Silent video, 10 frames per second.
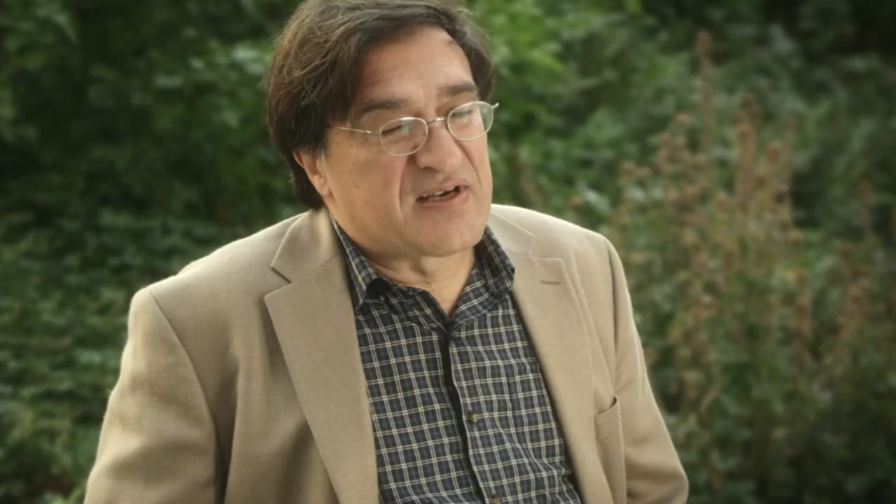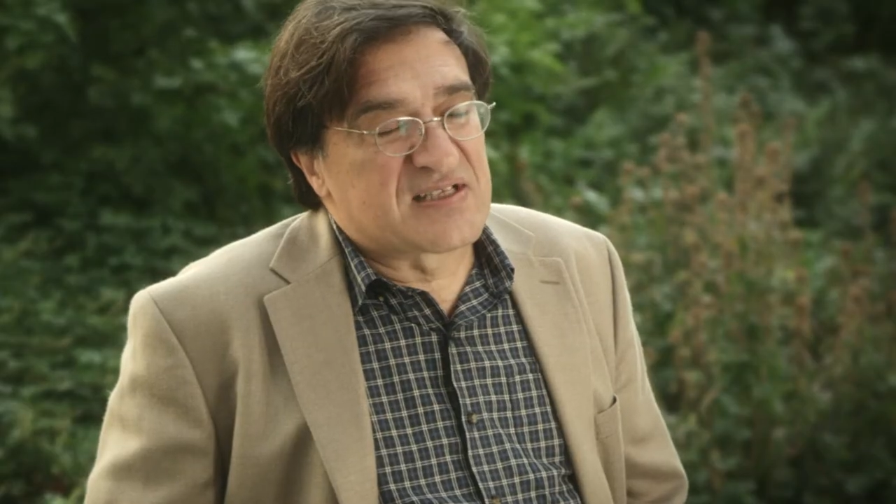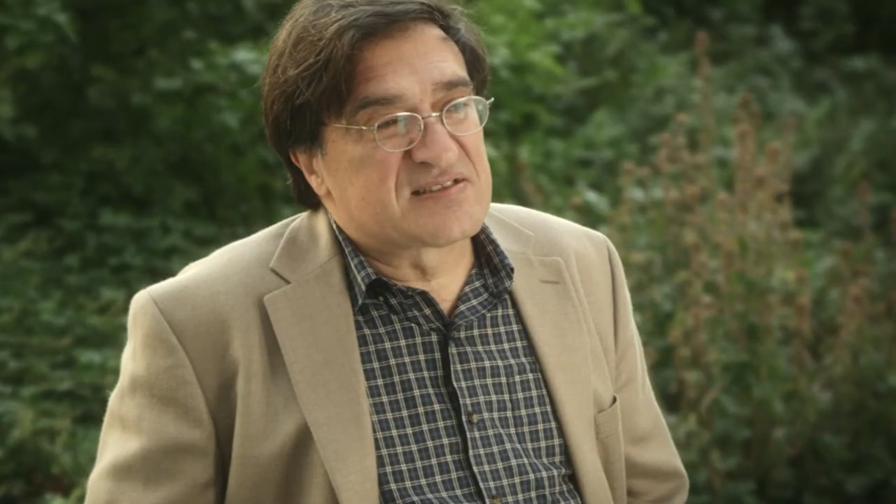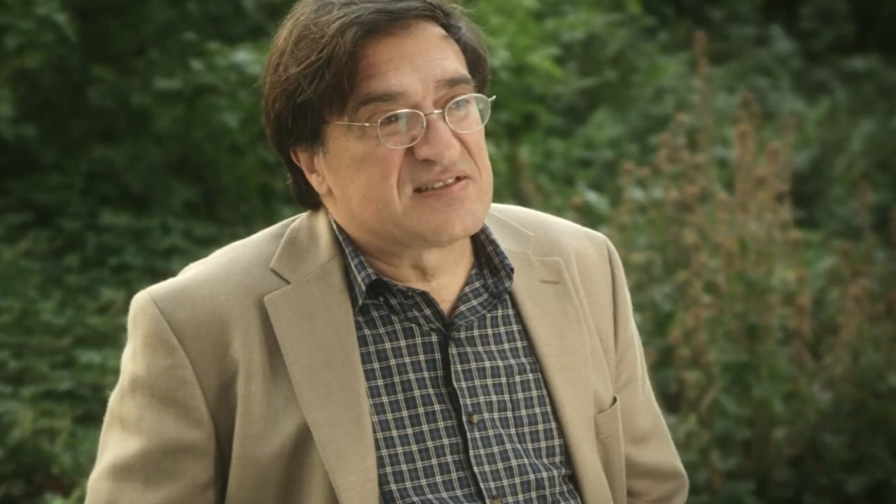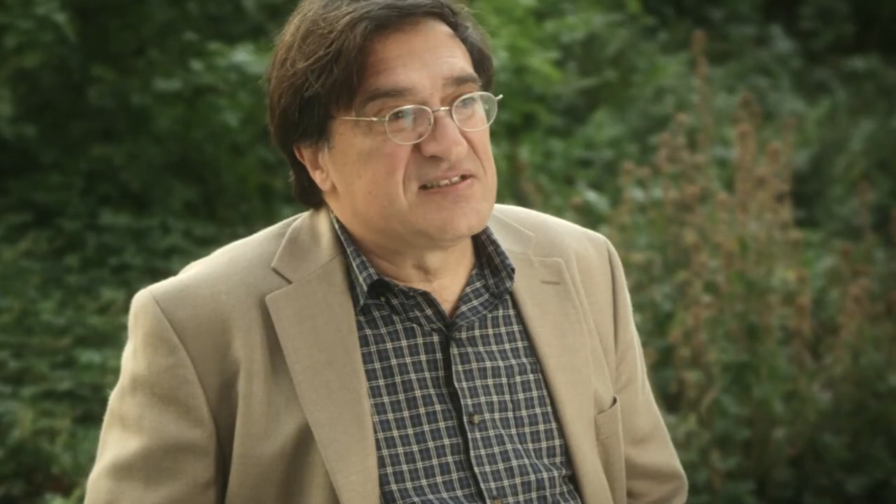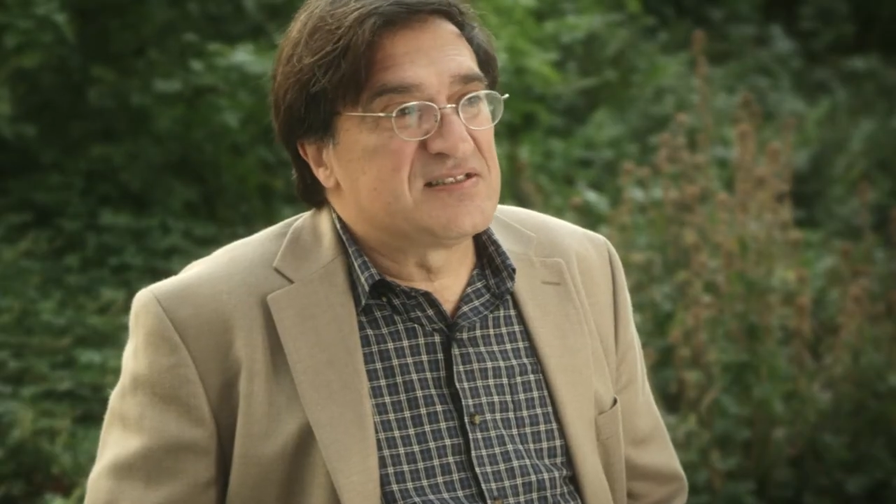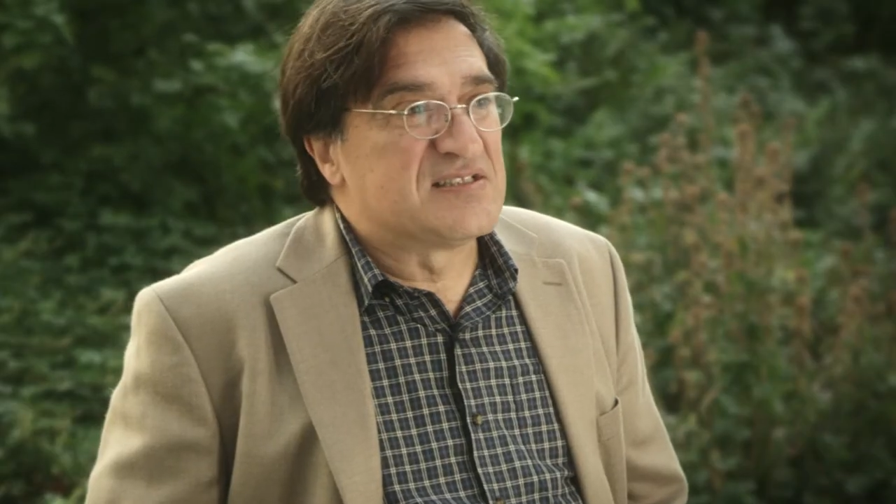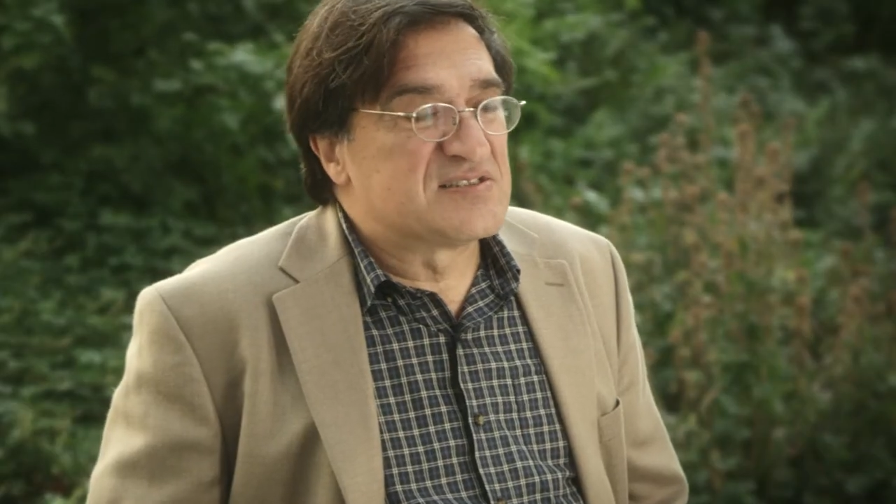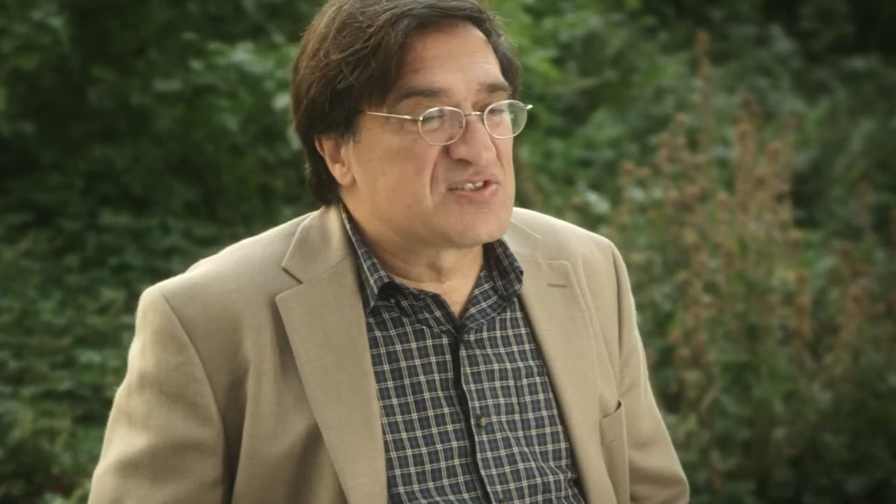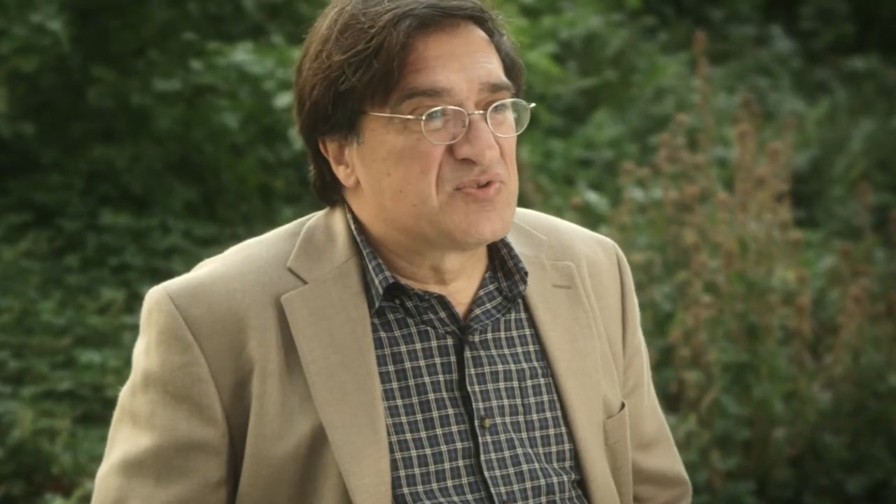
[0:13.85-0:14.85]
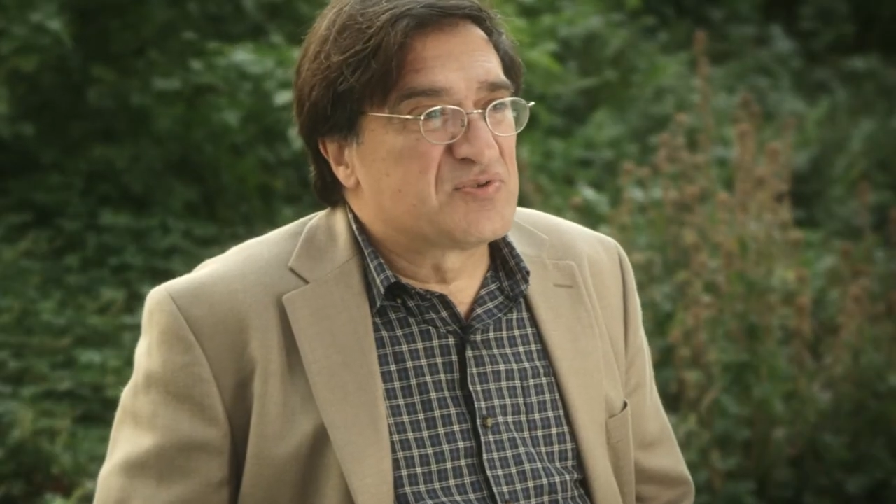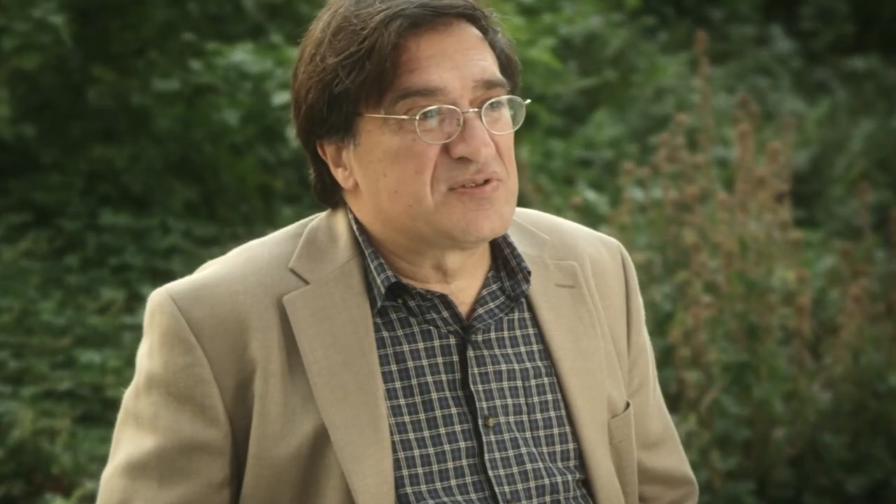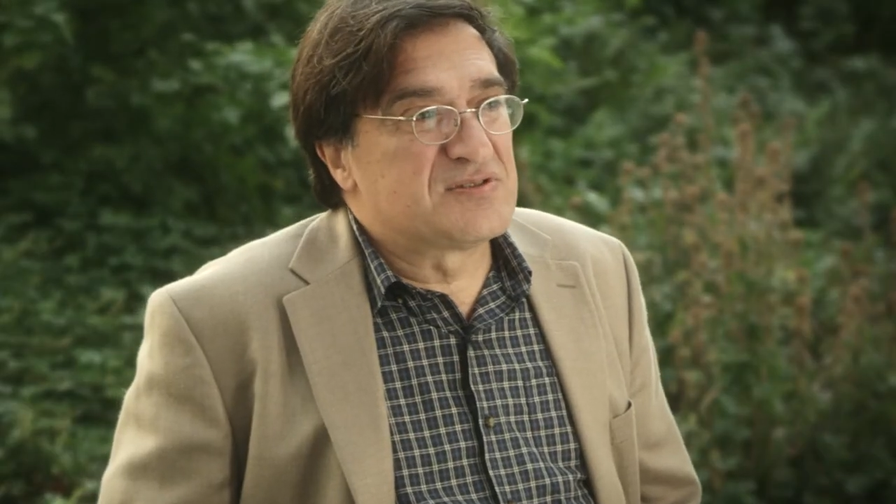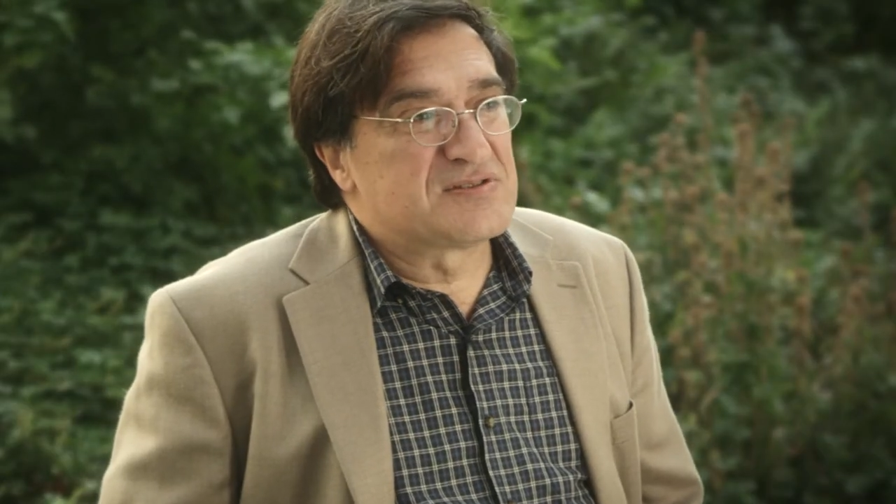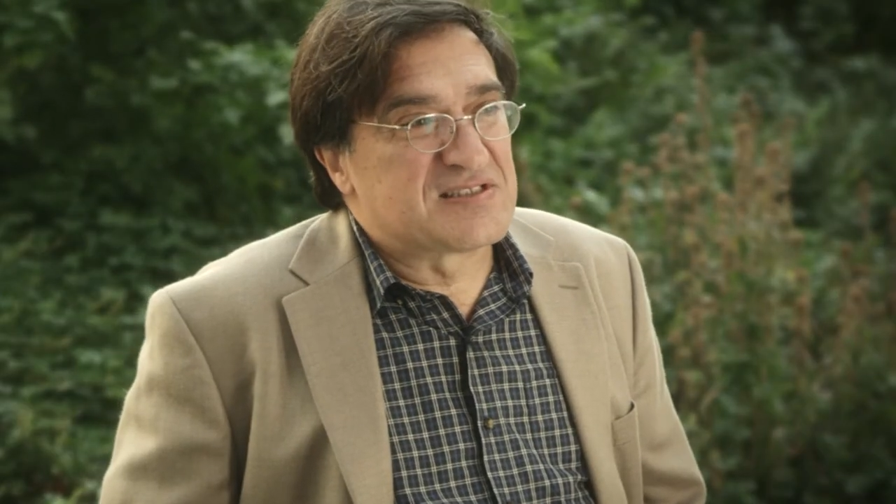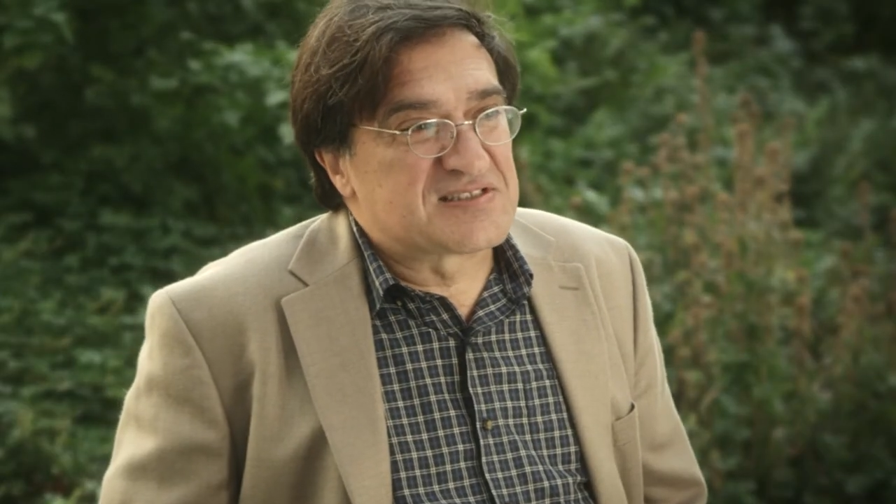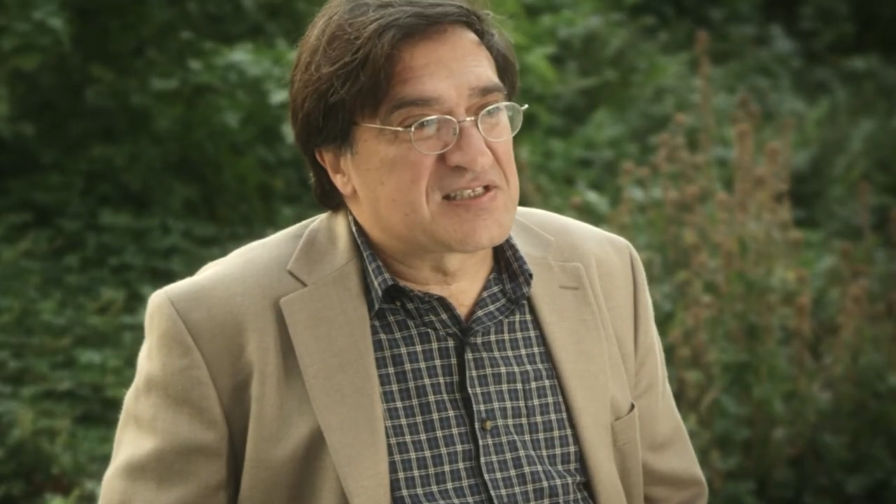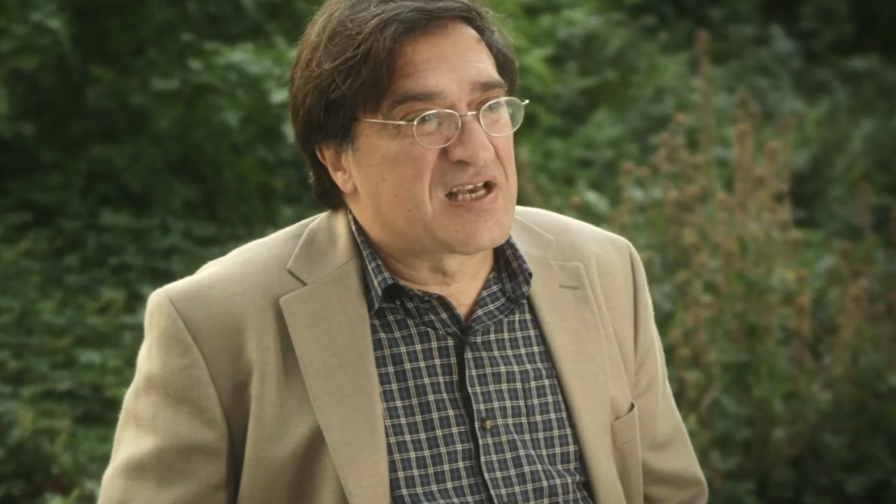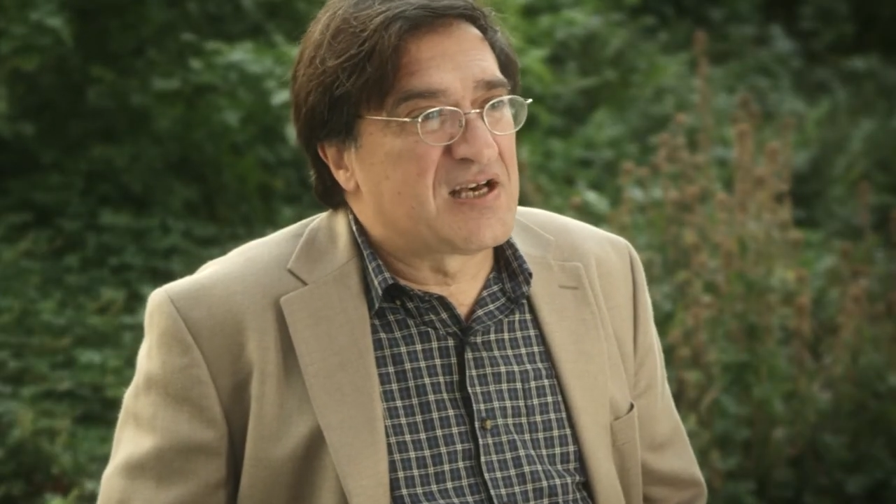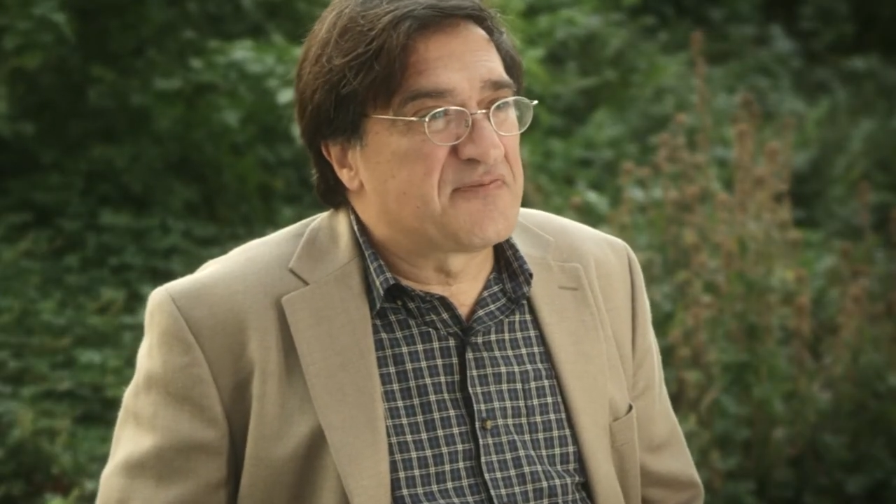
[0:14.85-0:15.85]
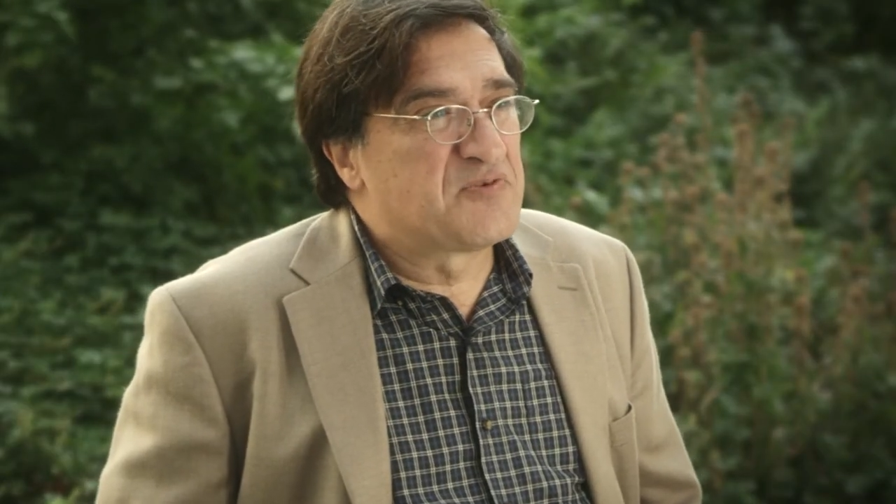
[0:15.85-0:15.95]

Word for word: faculty and students and staff